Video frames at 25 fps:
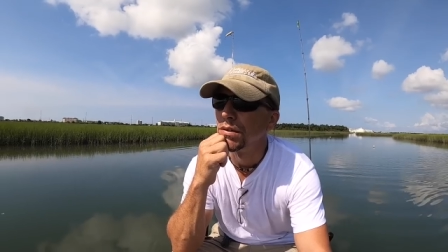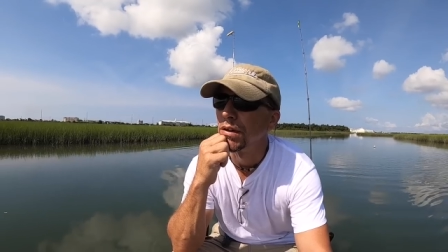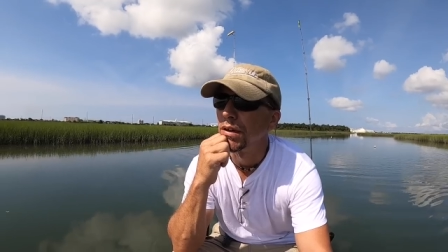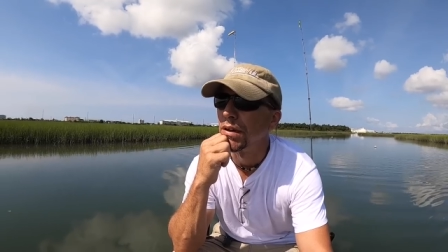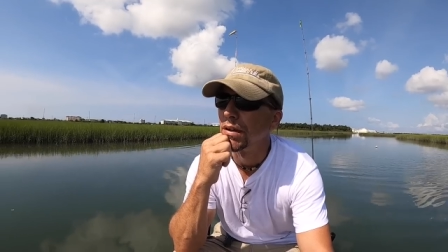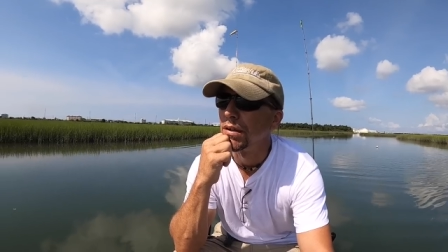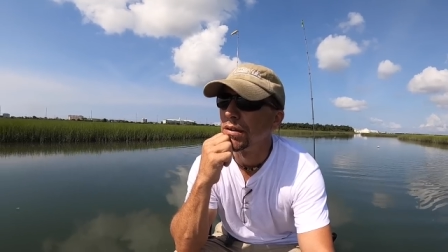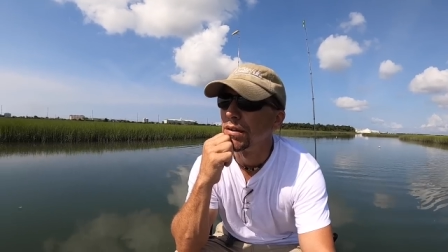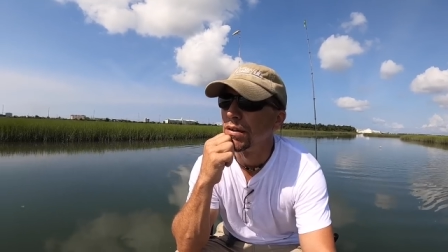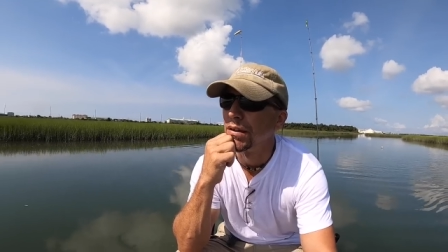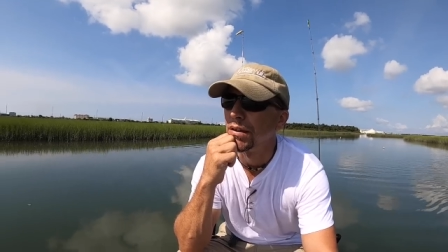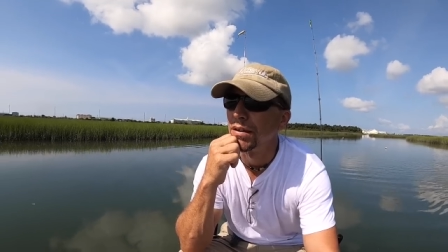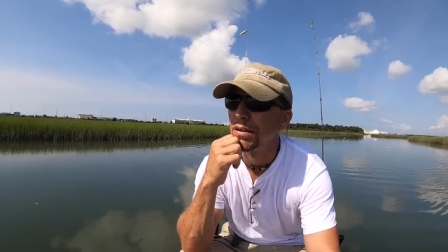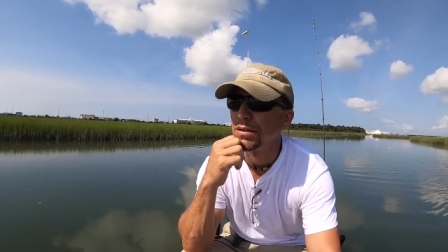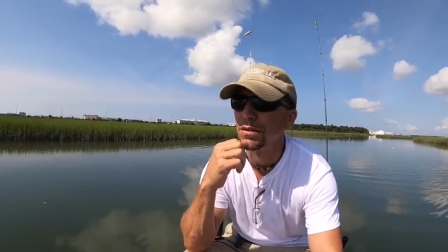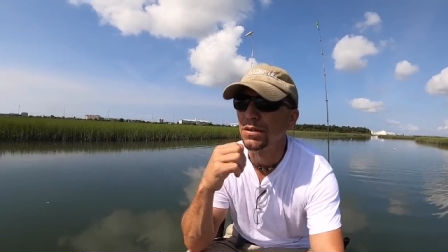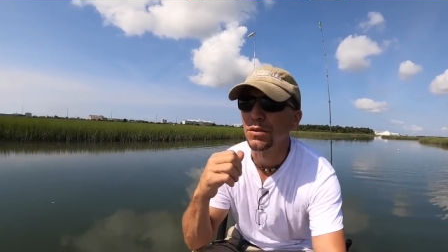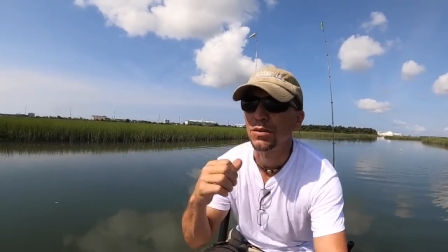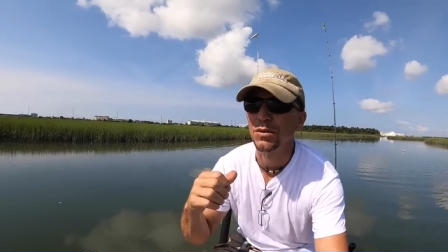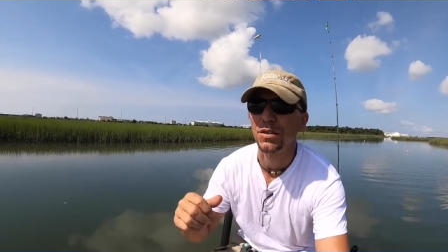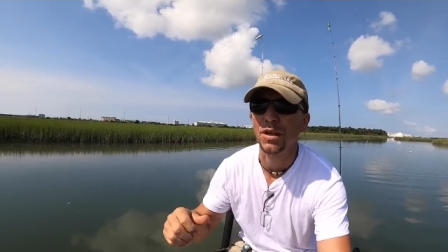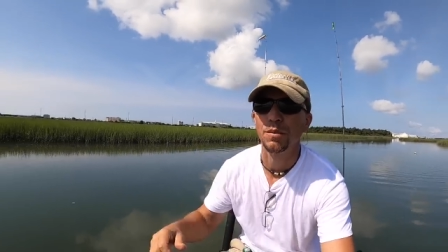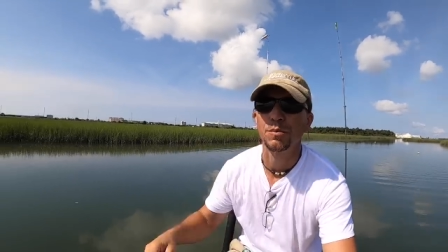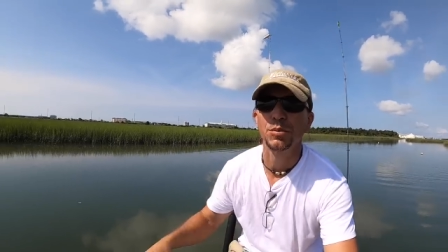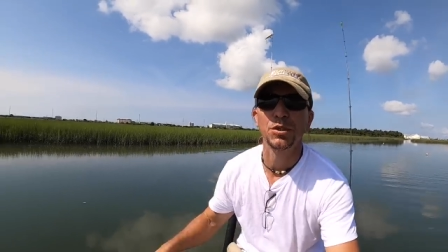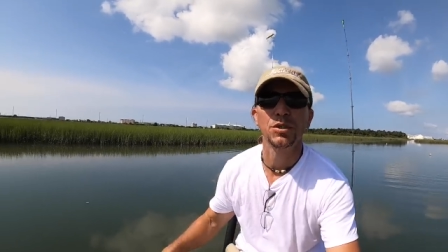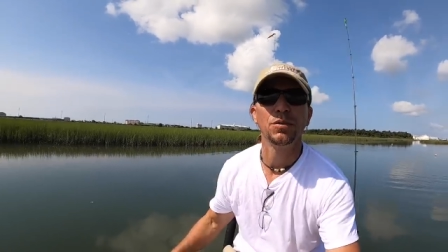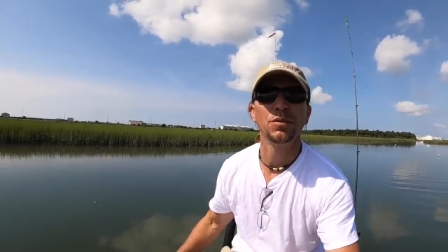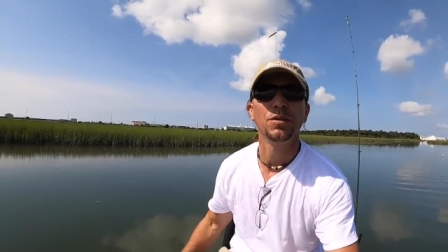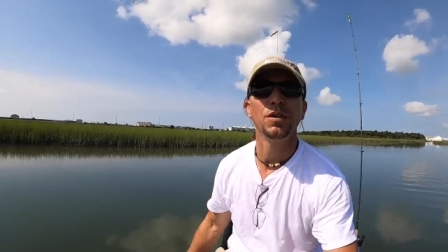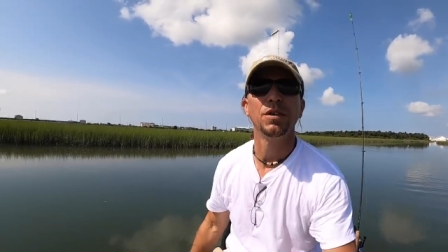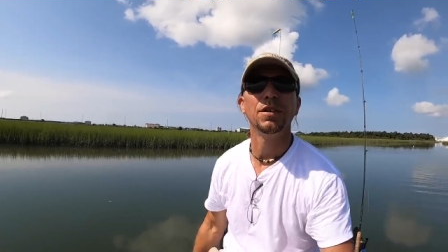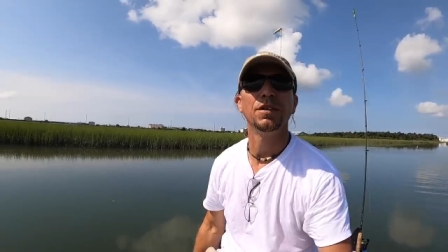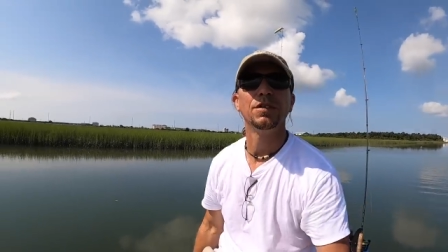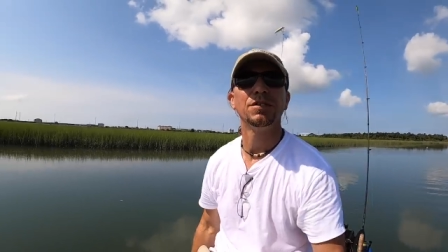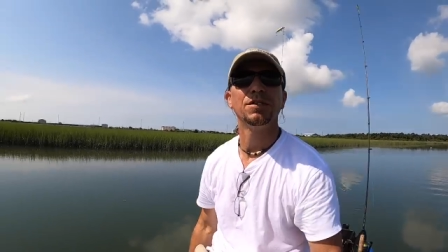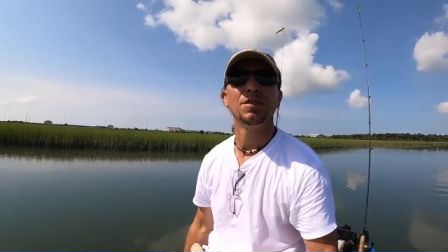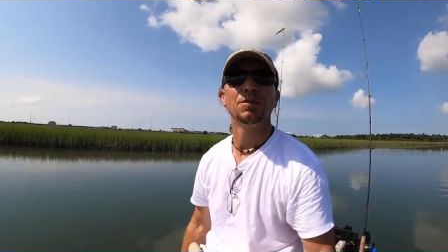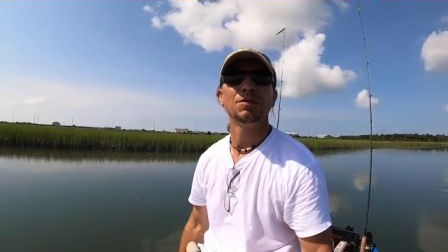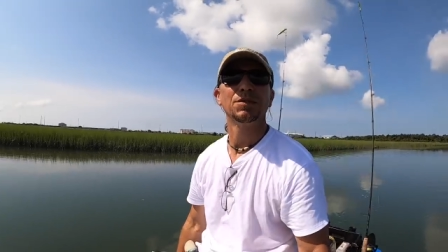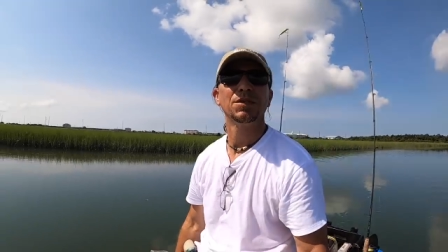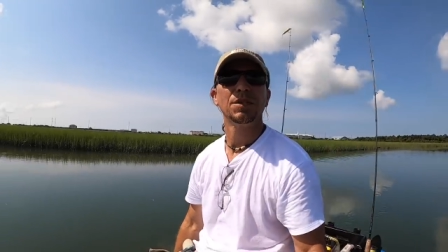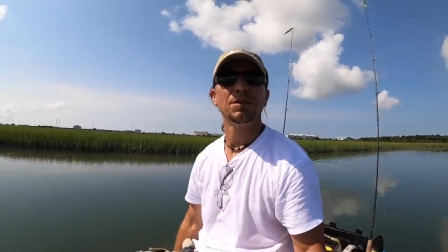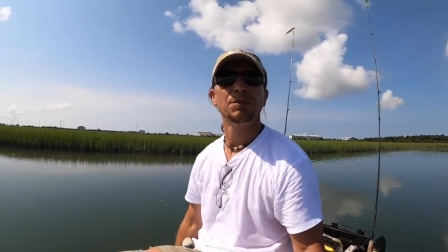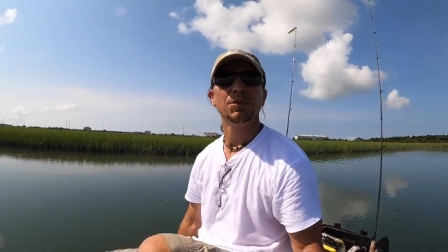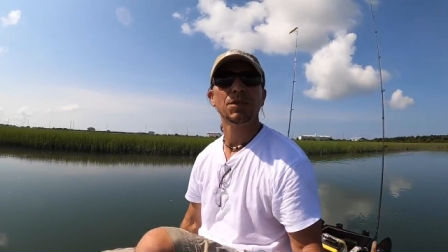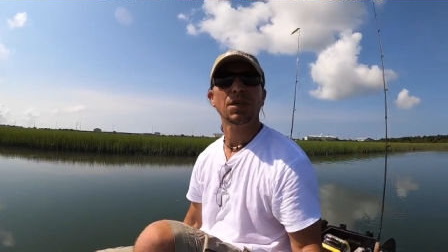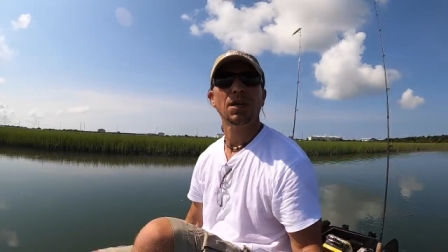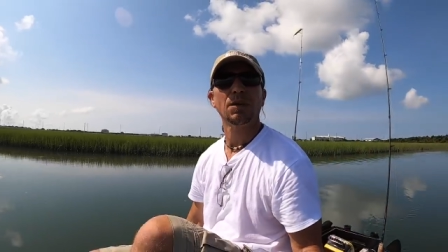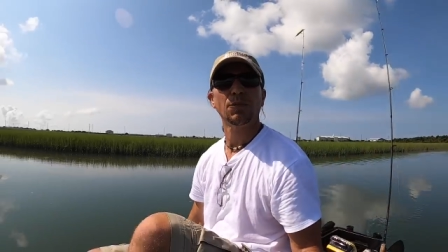and those opportunities don't
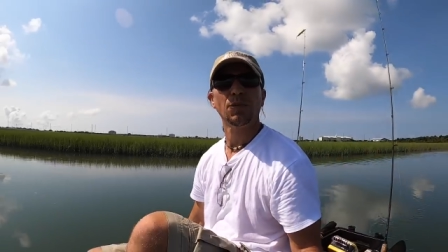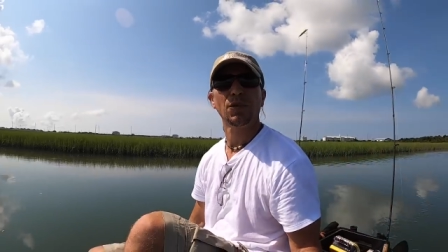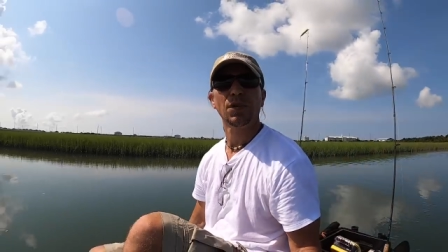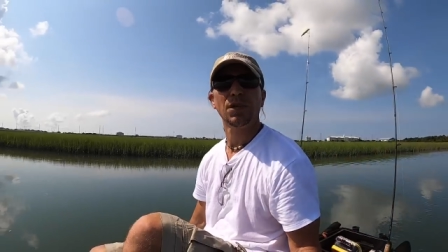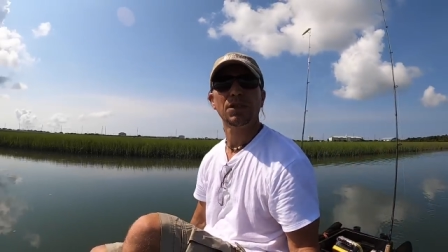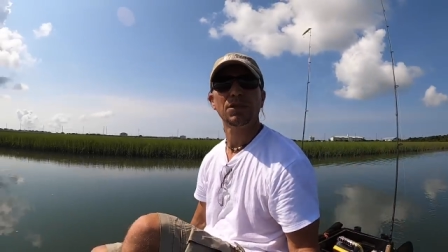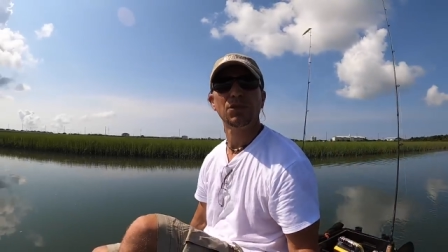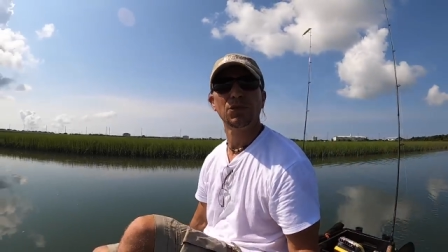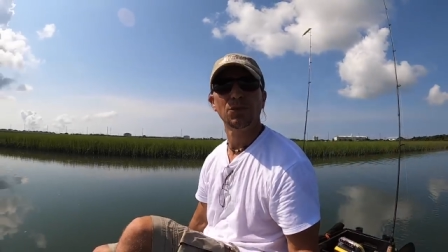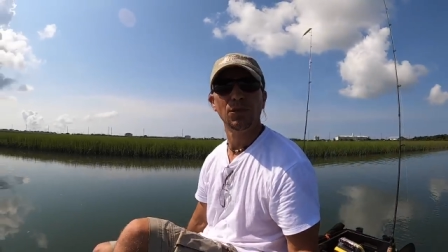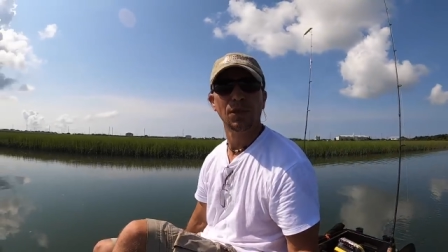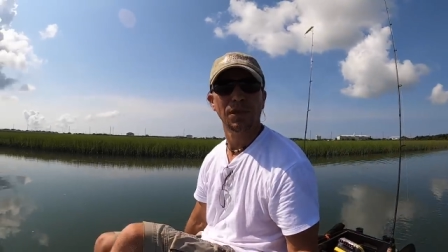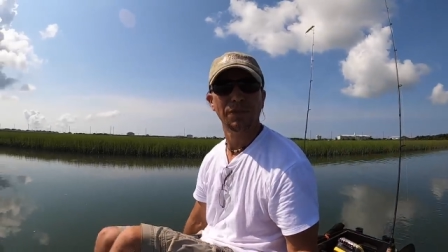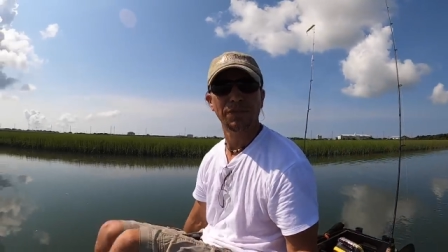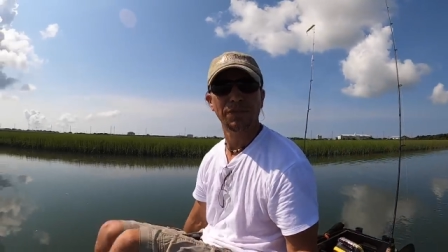seem to come around too